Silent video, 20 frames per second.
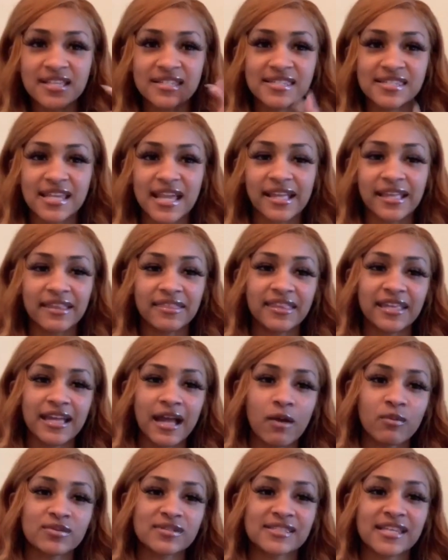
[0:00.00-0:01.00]
Second thing
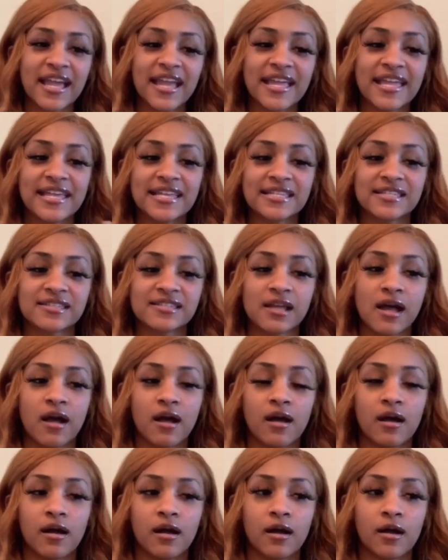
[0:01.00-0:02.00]
I would say is
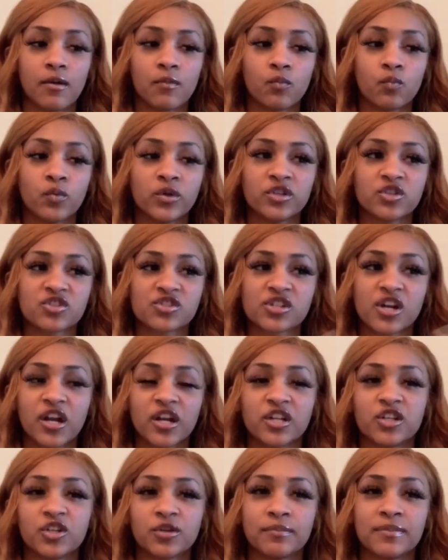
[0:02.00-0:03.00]
when you're
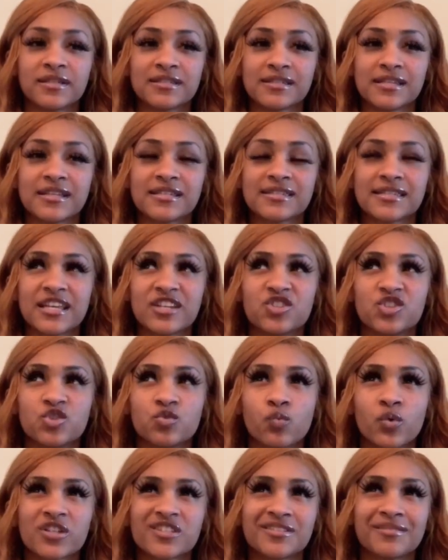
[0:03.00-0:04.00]
starting your business is you
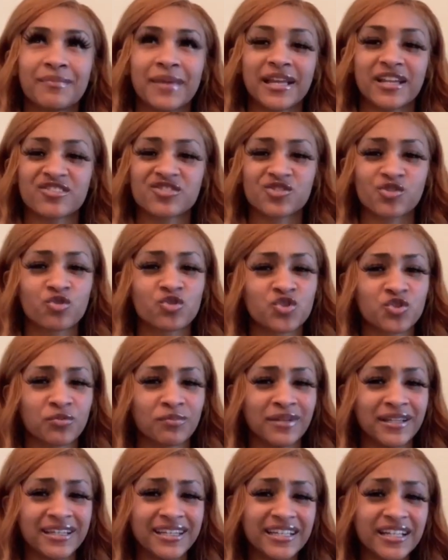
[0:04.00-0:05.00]
want to make a social
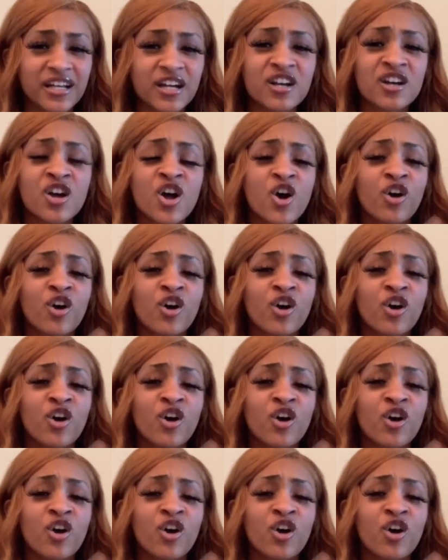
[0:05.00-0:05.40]
media